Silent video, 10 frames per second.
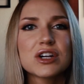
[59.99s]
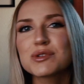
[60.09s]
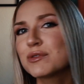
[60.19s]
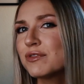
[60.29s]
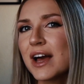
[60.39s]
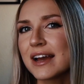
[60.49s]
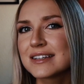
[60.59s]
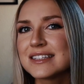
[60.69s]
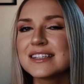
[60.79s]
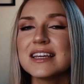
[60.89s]
to
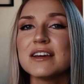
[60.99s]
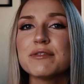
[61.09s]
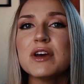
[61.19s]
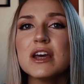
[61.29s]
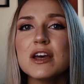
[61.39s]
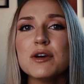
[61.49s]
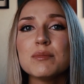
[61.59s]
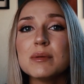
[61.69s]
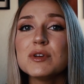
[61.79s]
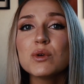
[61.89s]
reflect and see if
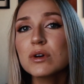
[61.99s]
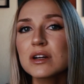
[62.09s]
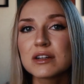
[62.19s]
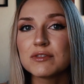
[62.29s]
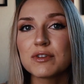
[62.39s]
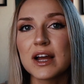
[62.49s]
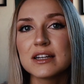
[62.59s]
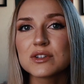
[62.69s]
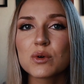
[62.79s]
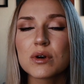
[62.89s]
maybe you're a good
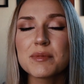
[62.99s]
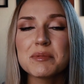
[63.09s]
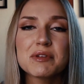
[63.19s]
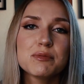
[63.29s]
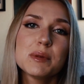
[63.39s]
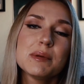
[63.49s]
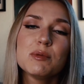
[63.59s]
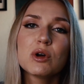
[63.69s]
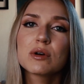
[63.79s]
friend, or maybe the people